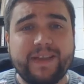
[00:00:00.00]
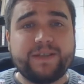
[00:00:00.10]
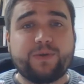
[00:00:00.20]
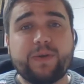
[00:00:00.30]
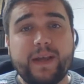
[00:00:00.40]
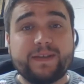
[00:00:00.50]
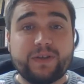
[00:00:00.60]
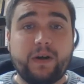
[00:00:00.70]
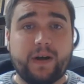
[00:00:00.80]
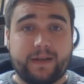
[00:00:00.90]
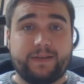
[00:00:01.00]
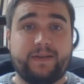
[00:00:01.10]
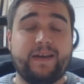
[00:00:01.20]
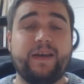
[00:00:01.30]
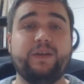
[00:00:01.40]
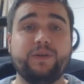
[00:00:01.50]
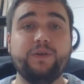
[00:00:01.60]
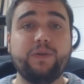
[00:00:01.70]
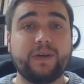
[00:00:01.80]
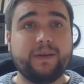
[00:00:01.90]
these three songs.
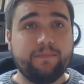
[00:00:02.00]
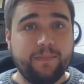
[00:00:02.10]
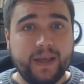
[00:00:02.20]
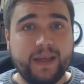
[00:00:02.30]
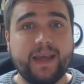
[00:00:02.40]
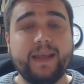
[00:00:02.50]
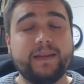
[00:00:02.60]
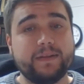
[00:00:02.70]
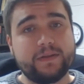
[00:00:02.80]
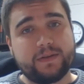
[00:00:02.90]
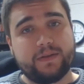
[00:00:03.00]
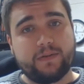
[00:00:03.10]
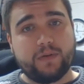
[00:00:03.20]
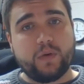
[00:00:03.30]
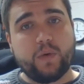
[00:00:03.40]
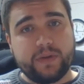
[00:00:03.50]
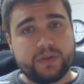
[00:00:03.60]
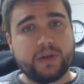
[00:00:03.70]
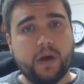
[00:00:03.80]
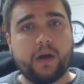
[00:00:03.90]
Luke begins with
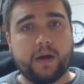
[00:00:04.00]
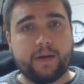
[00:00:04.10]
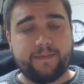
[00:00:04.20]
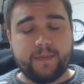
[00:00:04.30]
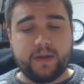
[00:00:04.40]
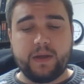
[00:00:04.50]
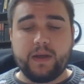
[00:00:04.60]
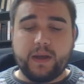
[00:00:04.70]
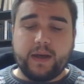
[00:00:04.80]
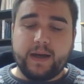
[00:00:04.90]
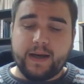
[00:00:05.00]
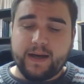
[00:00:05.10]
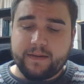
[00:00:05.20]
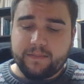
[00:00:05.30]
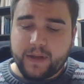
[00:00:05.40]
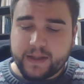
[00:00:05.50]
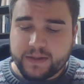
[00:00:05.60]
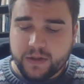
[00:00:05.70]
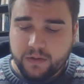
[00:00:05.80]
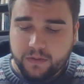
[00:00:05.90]
song. And
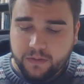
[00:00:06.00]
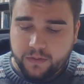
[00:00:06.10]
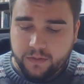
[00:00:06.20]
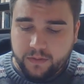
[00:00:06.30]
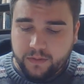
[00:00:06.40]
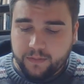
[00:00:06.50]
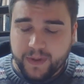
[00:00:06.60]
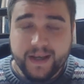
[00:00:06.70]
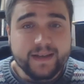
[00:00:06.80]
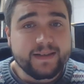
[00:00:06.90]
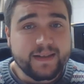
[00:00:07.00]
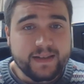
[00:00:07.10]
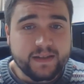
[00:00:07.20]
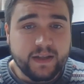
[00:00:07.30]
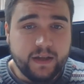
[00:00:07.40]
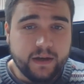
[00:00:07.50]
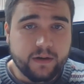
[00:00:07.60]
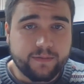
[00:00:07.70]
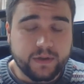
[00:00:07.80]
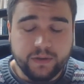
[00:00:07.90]
so because this is the
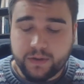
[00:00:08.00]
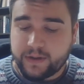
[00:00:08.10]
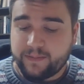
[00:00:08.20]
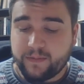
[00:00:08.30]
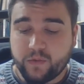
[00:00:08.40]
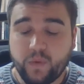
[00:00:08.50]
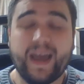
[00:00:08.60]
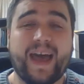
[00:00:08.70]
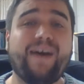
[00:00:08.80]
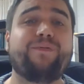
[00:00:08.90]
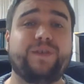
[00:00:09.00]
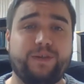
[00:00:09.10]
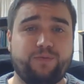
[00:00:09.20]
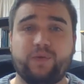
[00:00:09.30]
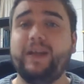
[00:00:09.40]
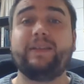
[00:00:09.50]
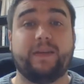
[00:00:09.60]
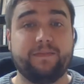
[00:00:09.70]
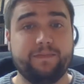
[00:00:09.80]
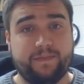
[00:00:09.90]
year of Luke, we have to read
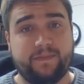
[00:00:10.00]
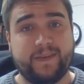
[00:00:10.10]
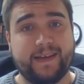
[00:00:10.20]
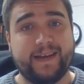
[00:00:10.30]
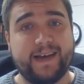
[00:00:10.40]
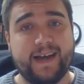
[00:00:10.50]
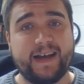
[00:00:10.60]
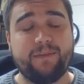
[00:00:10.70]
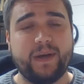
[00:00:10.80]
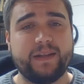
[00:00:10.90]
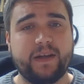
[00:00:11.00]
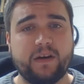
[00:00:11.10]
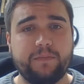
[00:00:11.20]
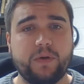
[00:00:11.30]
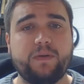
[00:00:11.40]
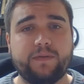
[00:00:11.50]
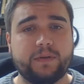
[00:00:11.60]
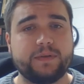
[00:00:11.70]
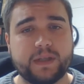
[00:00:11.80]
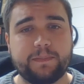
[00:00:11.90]
them. And they are a
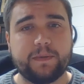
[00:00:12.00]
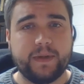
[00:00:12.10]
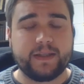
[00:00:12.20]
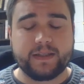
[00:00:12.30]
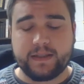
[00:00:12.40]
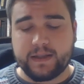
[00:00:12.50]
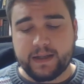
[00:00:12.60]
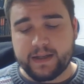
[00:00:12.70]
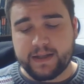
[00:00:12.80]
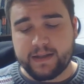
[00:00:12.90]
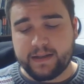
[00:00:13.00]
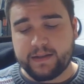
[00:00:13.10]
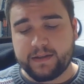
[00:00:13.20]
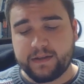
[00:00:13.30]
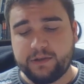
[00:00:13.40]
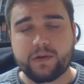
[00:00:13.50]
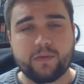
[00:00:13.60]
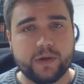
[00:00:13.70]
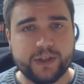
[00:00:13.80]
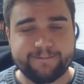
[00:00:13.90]
beautiful supplement to our
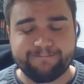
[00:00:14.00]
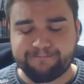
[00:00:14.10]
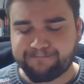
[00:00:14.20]
worship.